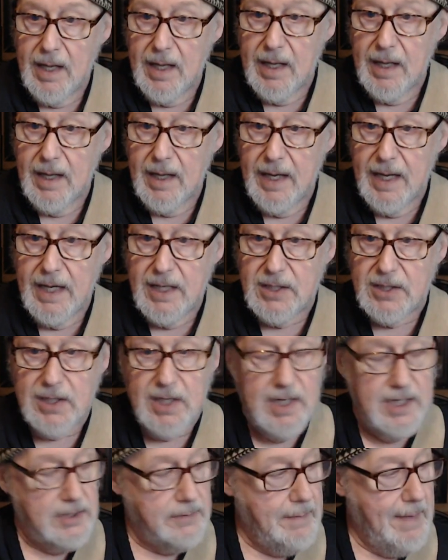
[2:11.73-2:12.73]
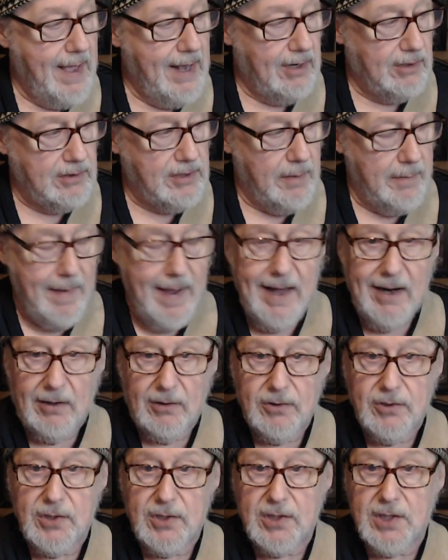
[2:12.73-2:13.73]
is metal to metal,
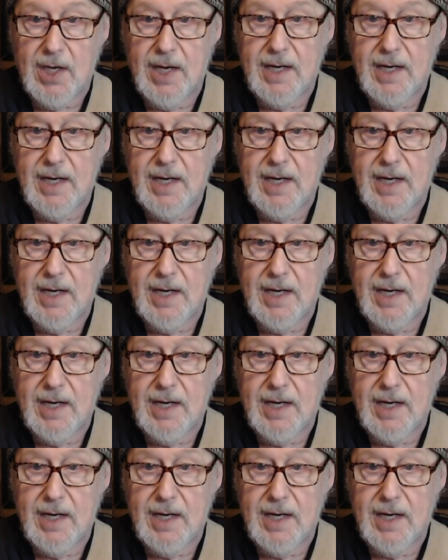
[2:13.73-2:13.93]
just like